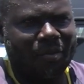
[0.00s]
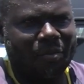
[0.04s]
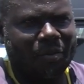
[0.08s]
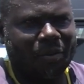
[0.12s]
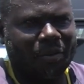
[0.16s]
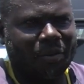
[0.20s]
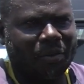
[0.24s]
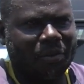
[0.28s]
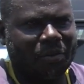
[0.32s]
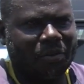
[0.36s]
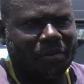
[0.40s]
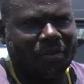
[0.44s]

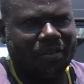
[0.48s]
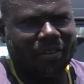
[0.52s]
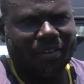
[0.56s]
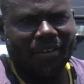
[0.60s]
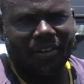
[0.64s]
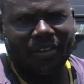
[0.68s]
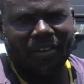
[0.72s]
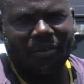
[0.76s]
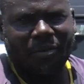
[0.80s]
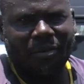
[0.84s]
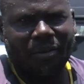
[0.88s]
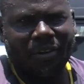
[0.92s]
because
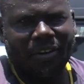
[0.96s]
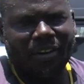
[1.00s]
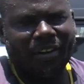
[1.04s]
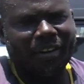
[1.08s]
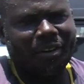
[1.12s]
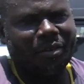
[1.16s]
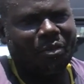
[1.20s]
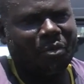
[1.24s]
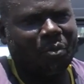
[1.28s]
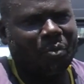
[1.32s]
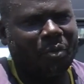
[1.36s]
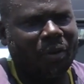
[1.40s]
we
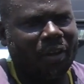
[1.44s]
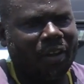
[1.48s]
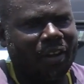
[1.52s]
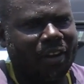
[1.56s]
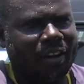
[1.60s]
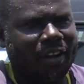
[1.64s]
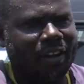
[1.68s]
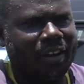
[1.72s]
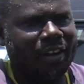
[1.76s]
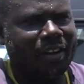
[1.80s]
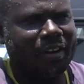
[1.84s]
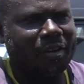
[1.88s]
need to pay
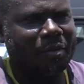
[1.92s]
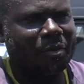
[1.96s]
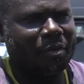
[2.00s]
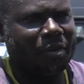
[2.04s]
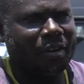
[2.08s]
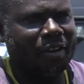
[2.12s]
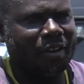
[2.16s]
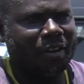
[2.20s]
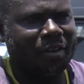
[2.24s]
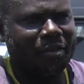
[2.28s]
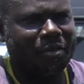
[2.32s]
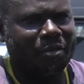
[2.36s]
rent, we
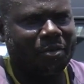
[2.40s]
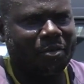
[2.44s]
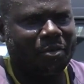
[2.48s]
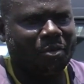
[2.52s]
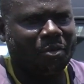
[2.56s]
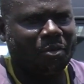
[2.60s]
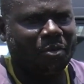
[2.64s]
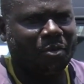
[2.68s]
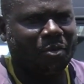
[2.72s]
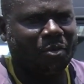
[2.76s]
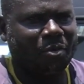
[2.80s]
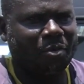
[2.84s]
need
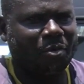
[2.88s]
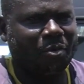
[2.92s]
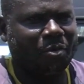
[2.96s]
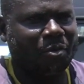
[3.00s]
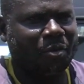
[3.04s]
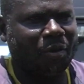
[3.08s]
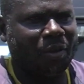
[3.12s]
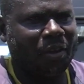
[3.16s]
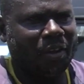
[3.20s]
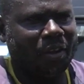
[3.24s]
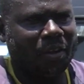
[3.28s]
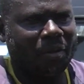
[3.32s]
to
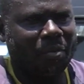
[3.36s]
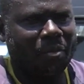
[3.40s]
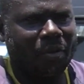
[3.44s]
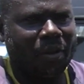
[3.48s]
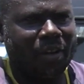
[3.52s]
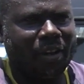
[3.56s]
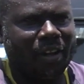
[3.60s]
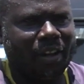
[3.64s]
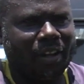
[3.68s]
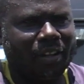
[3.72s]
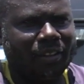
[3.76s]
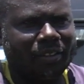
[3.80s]

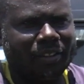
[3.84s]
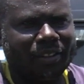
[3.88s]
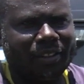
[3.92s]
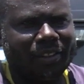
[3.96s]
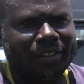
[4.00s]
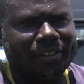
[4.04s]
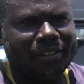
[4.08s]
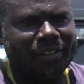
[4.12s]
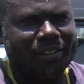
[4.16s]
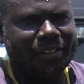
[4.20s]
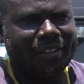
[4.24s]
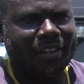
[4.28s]
pay
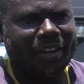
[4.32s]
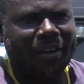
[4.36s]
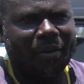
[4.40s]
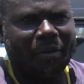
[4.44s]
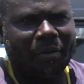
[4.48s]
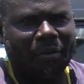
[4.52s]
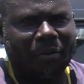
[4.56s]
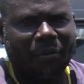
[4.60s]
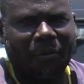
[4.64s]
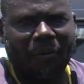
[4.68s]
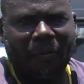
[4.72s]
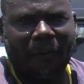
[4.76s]
lances
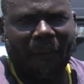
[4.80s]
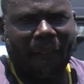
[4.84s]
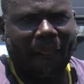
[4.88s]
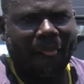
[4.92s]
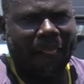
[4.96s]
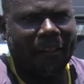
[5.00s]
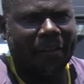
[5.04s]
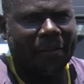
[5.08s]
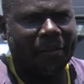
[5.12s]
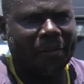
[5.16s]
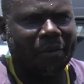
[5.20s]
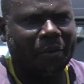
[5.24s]
now,
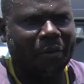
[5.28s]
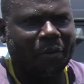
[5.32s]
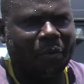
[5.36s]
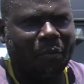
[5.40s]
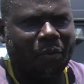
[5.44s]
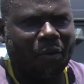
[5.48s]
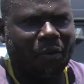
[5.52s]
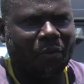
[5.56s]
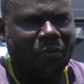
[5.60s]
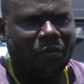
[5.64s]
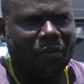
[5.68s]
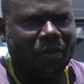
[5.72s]
you eh, know,
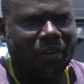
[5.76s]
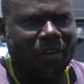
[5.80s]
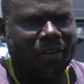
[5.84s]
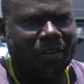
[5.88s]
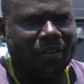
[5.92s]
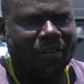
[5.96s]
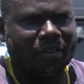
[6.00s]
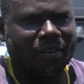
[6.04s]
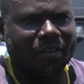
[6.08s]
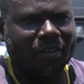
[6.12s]
profit.